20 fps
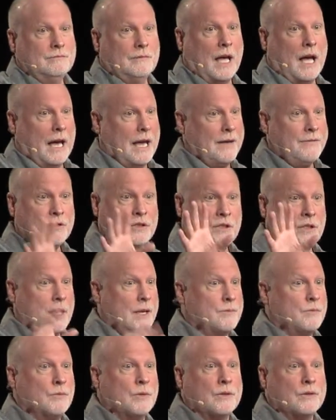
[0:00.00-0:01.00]
I haven't
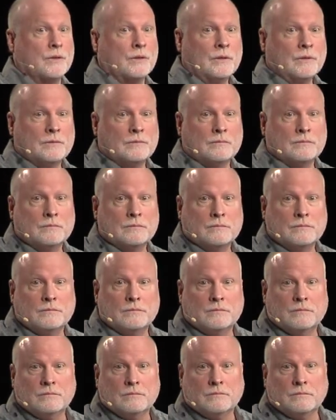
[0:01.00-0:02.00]
slept with her,
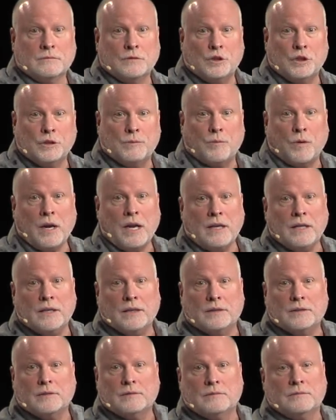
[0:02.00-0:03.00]
and she's
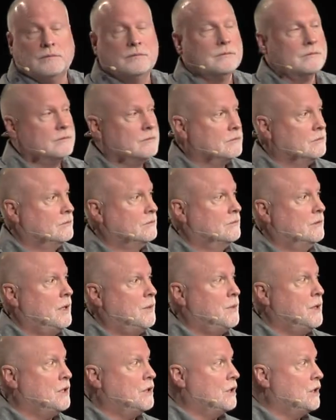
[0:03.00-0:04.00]
pregnant.
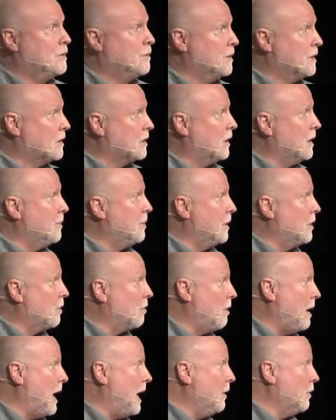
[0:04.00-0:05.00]
That means she's been sleeping
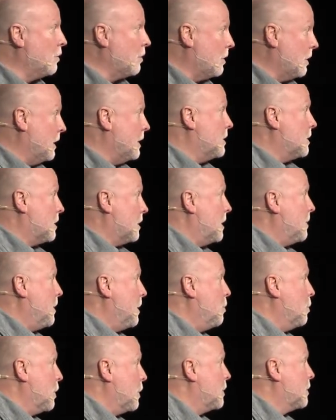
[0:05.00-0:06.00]
around, or at least
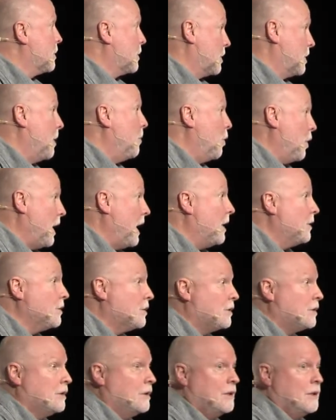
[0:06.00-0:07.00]
sleeping with someone
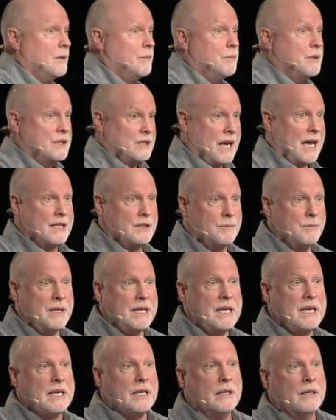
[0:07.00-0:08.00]
else besides
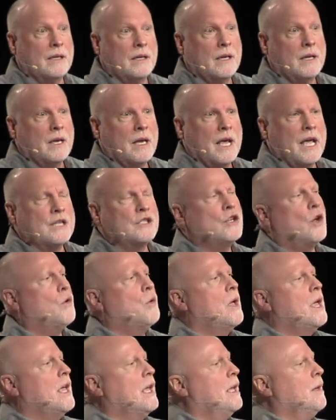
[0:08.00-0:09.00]
me. And
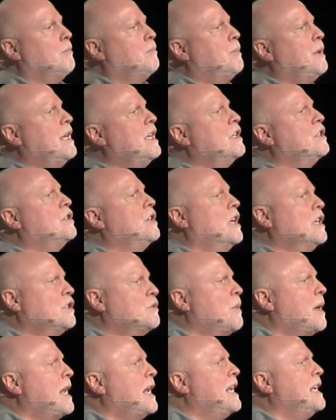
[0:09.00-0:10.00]
so, being a
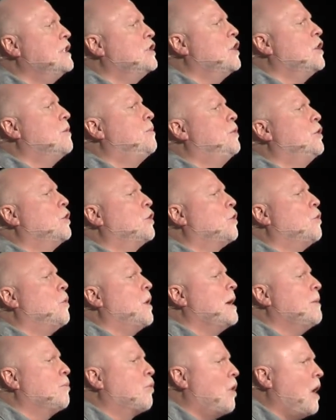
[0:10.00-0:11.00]
just man, he's going to put her
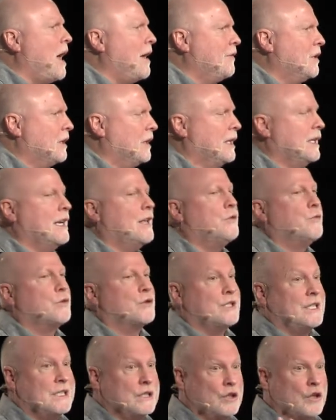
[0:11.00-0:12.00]
away privately. In other
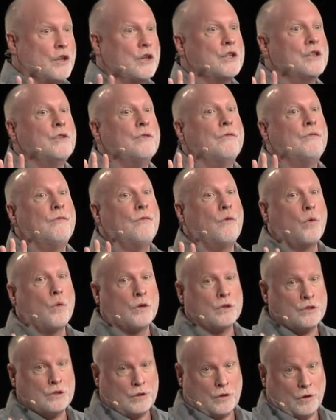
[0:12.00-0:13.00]
words, he's going to
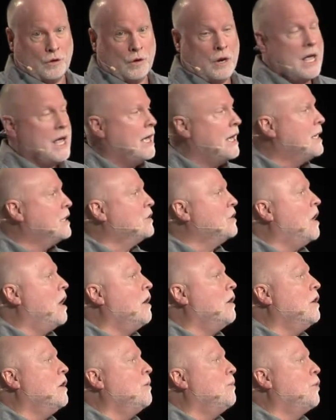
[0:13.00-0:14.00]
divorce her. He's
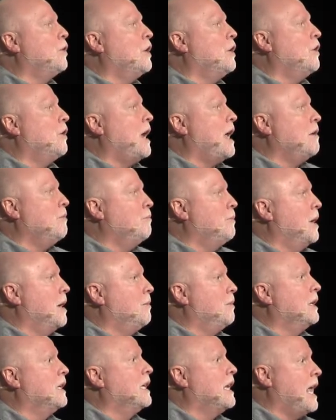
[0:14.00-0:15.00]
not going to bring her out in
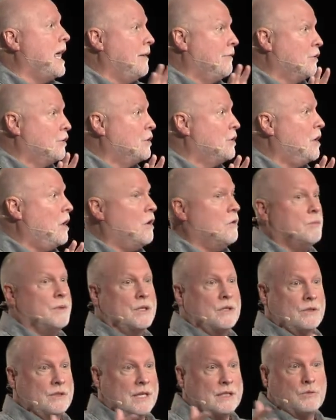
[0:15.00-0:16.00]
public and have her stoned,
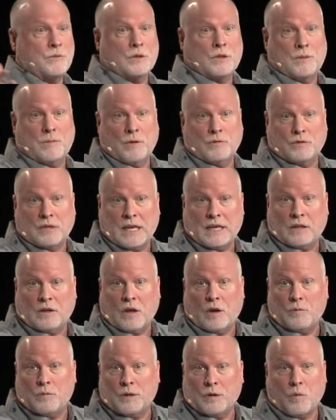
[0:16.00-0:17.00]
because that's what the Mosaic
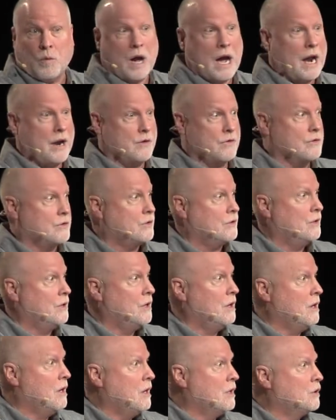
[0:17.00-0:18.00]
law requires.
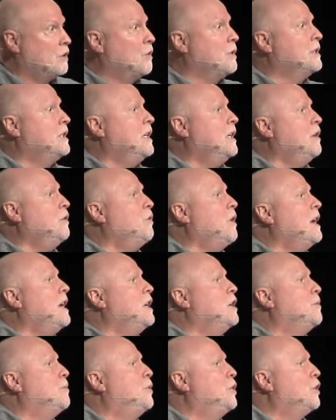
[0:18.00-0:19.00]
So he's getting
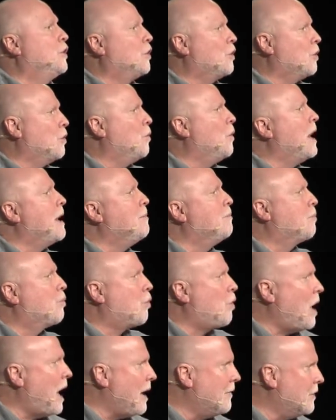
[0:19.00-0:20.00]
ready to put her away
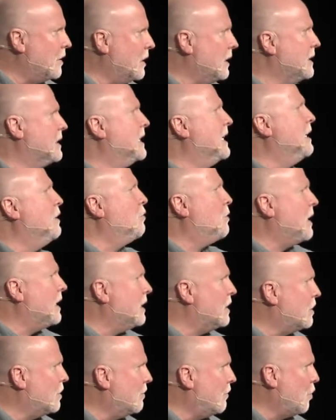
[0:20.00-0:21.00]
privately. He's getting
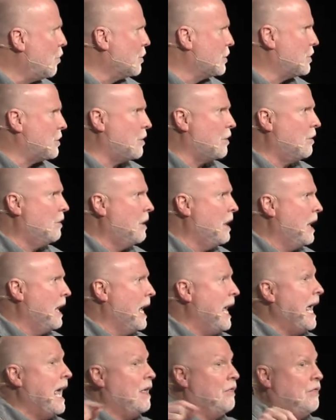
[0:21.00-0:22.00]
ready to divorce her,
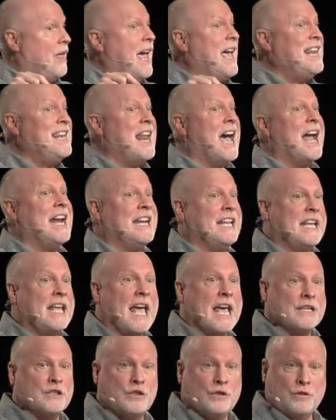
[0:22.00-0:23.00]
and that night he
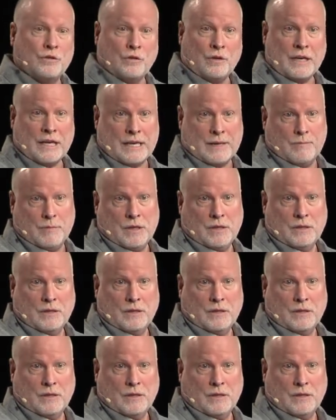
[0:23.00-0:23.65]
has a dream.